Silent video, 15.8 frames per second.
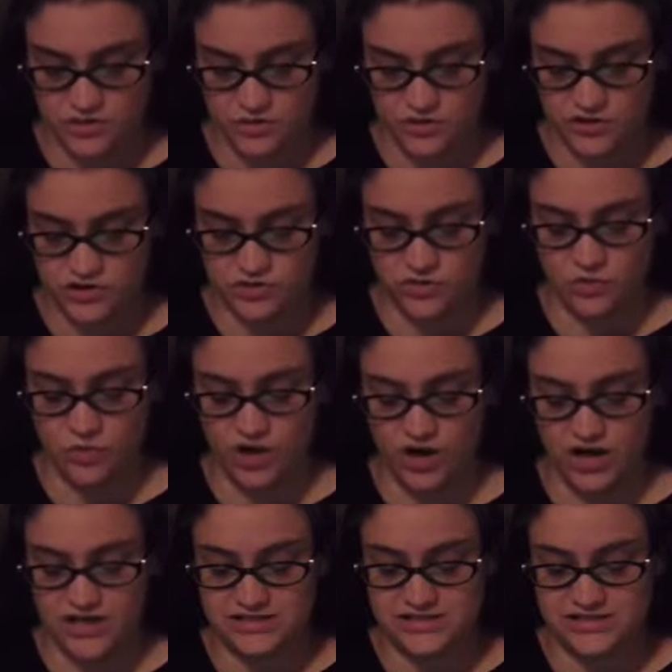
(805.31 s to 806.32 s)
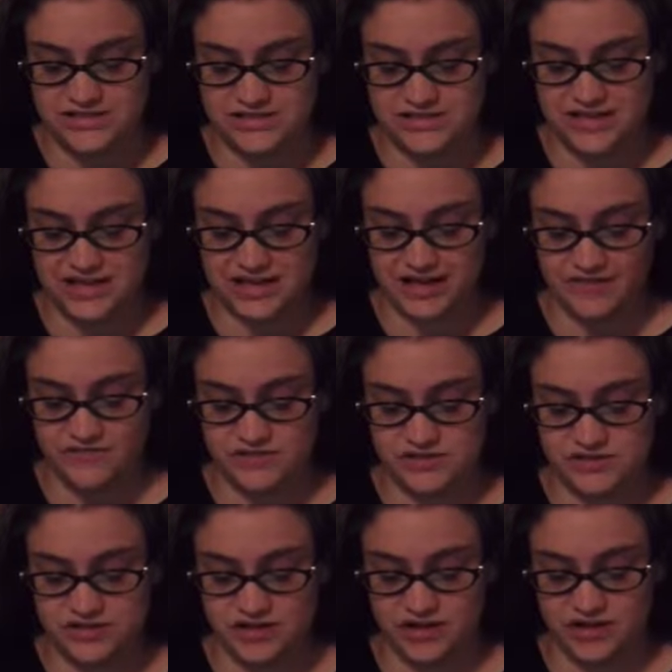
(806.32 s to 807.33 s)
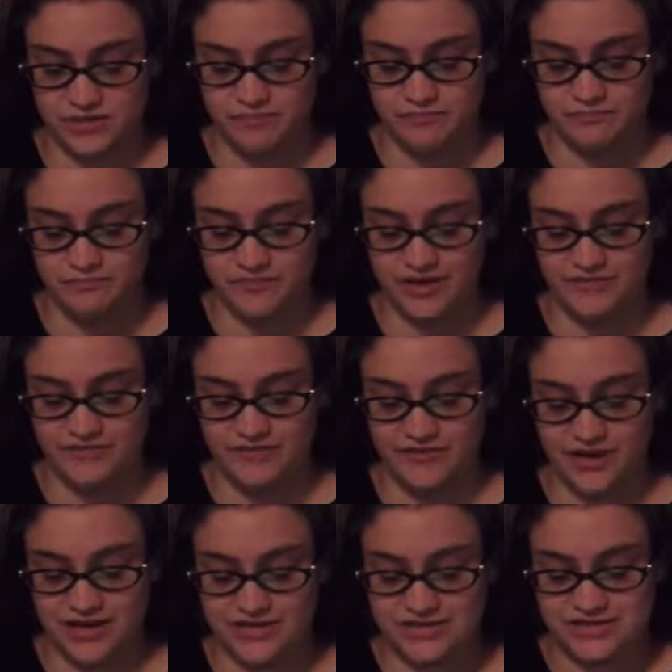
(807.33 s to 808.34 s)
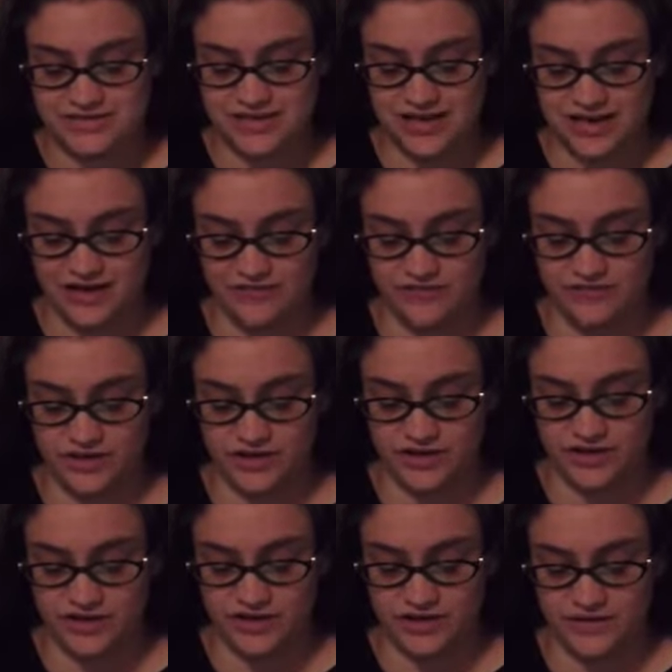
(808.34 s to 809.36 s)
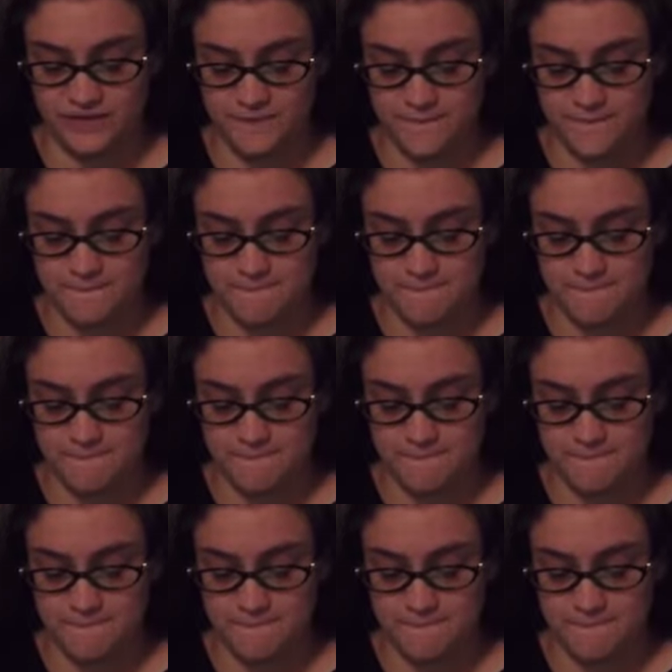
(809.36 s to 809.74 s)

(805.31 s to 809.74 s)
Ritual wands and staves. Um, I've never had a staff of any kind.